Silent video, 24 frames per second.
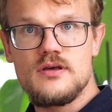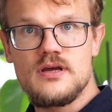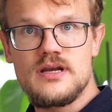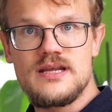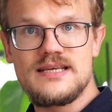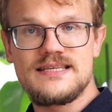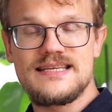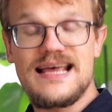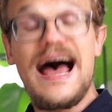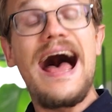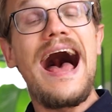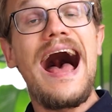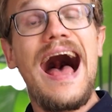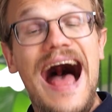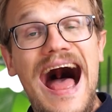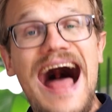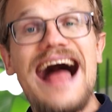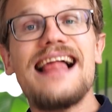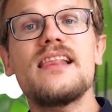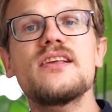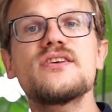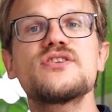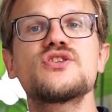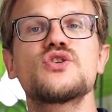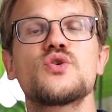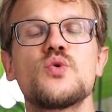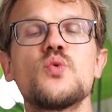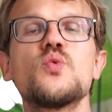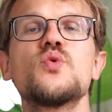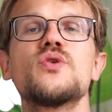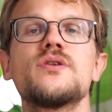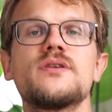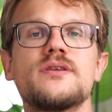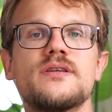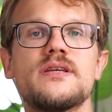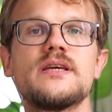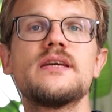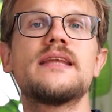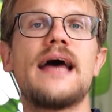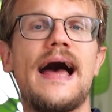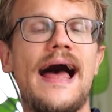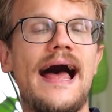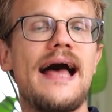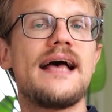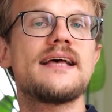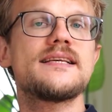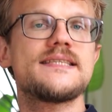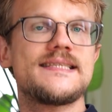it is Alice who indeed
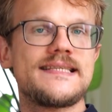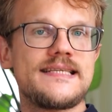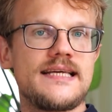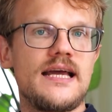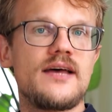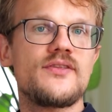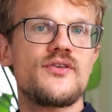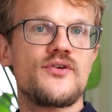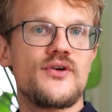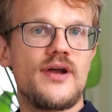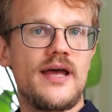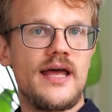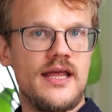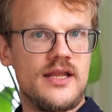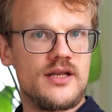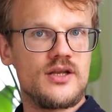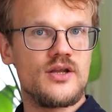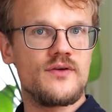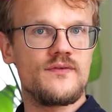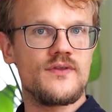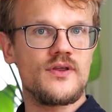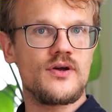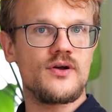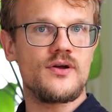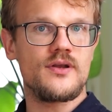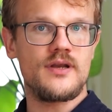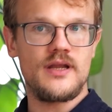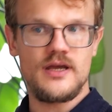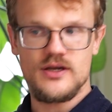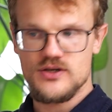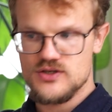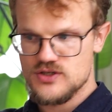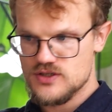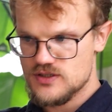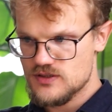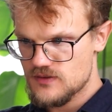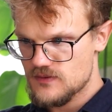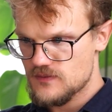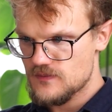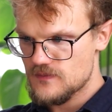has the other end of the connection.